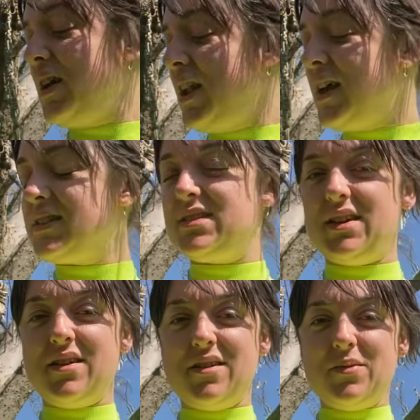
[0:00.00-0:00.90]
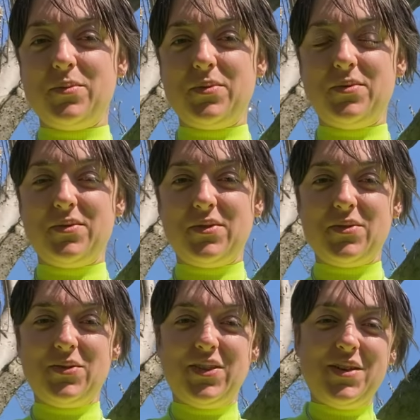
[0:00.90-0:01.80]
Collecting up
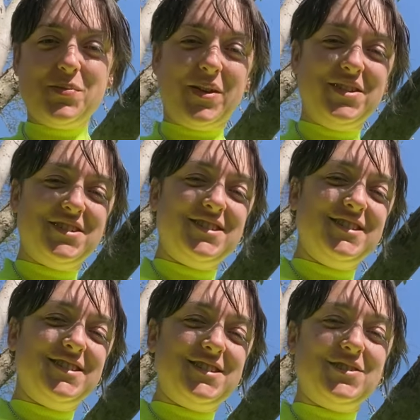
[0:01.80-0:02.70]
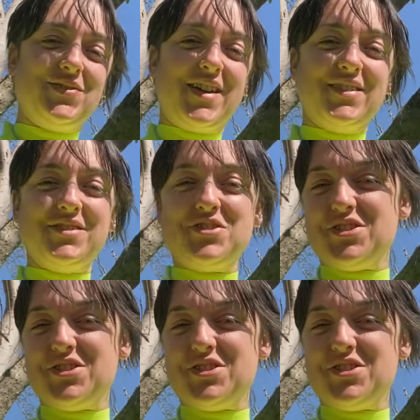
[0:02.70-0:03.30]
all the abundance that's around